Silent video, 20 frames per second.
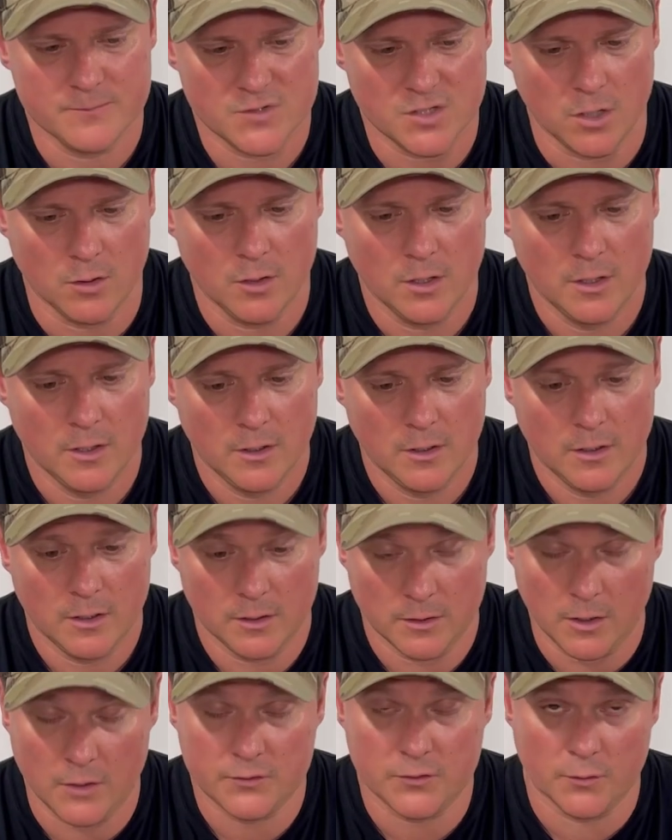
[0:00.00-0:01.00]
So,
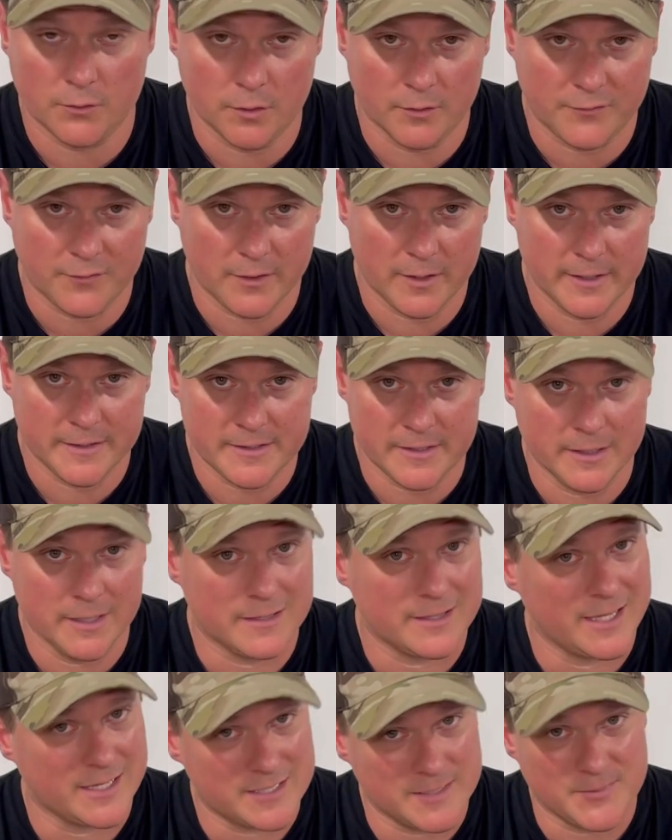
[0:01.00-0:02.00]
and also don't forget to
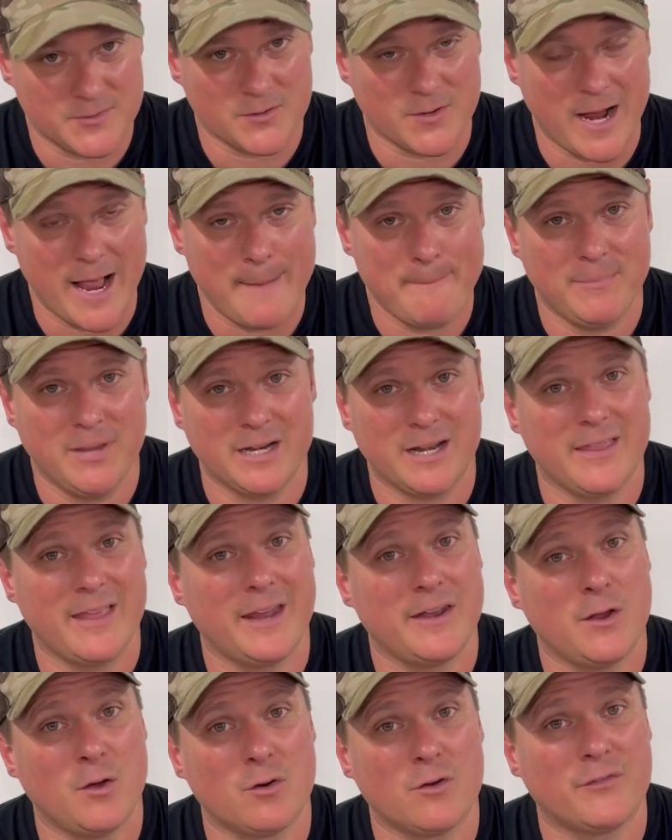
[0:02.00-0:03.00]
hit that subscribe button and
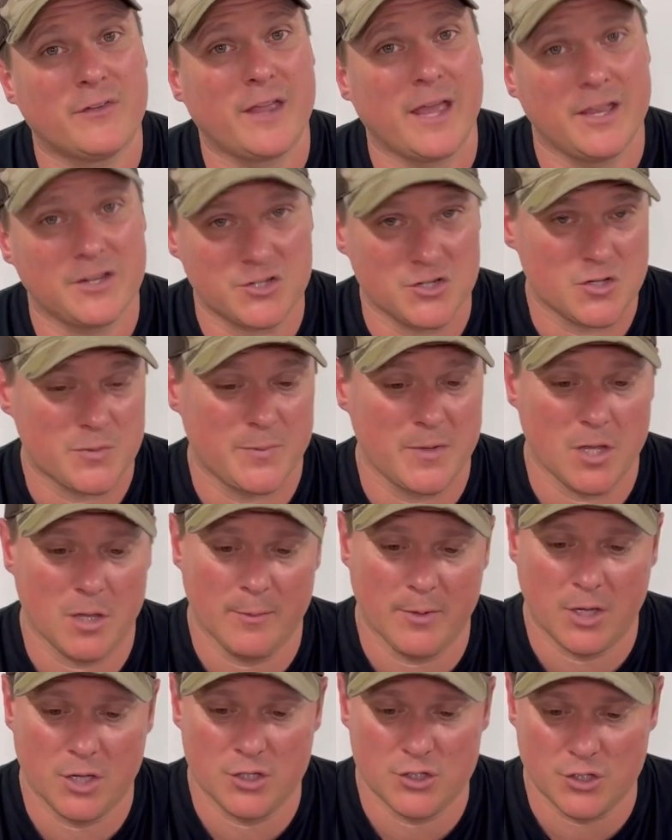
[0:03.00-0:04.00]
that notifications bell,
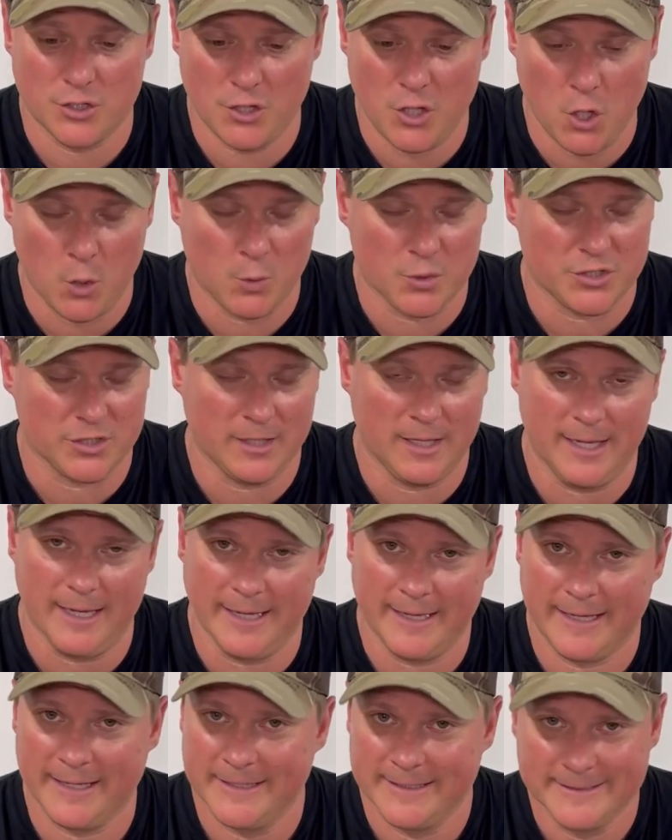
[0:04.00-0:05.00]
because you know what you
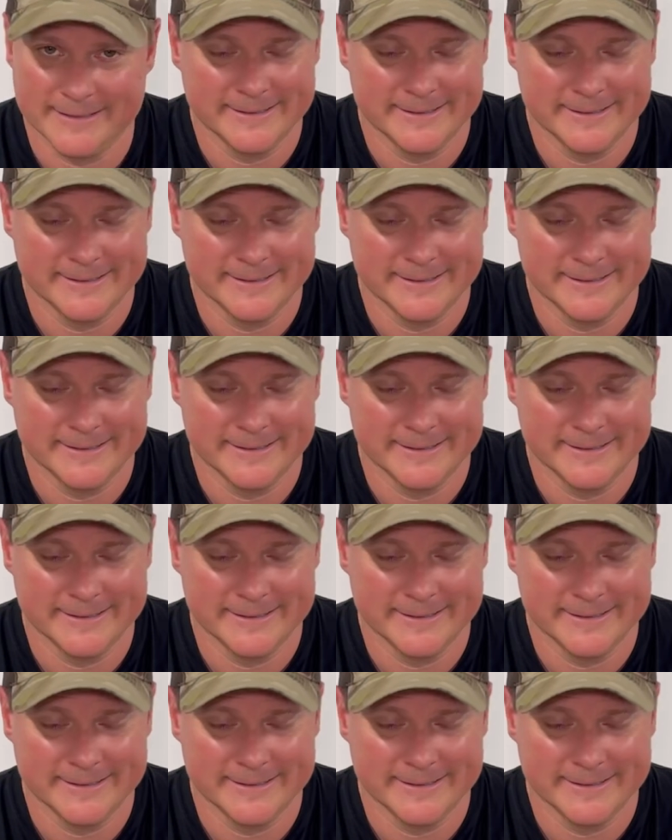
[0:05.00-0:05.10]
like.